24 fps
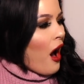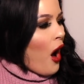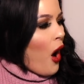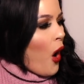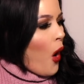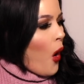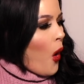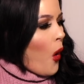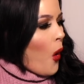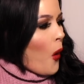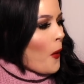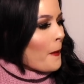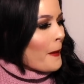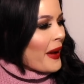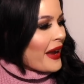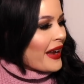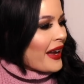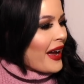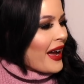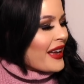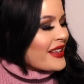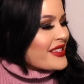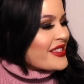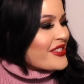Oh my
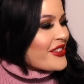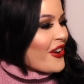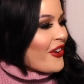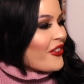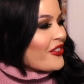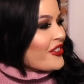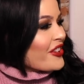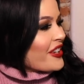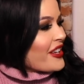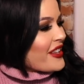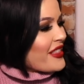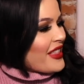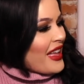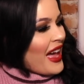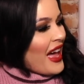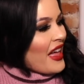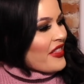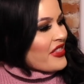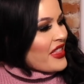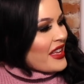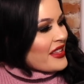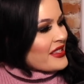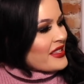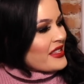god, so look at
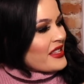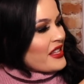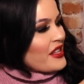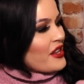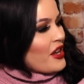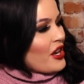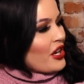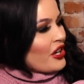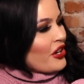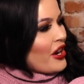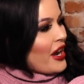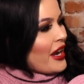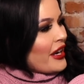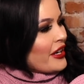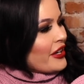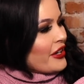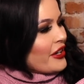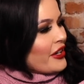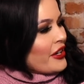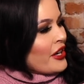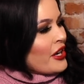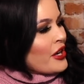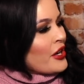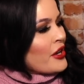that. That's the
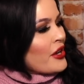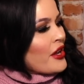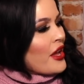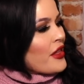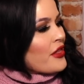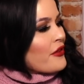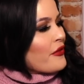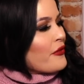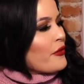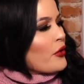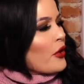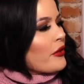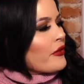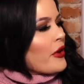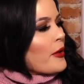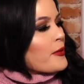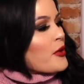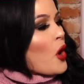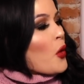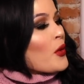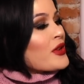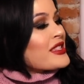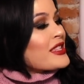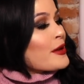Nutcracker and the Four Realms.
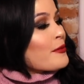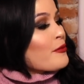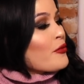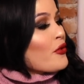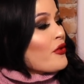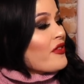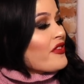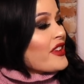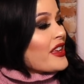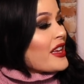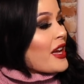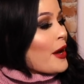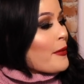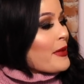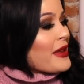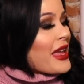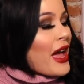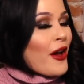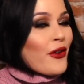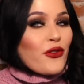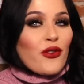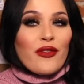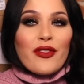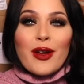Oh, it's a movie coming
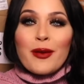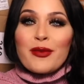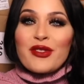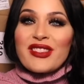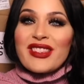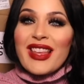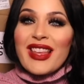out November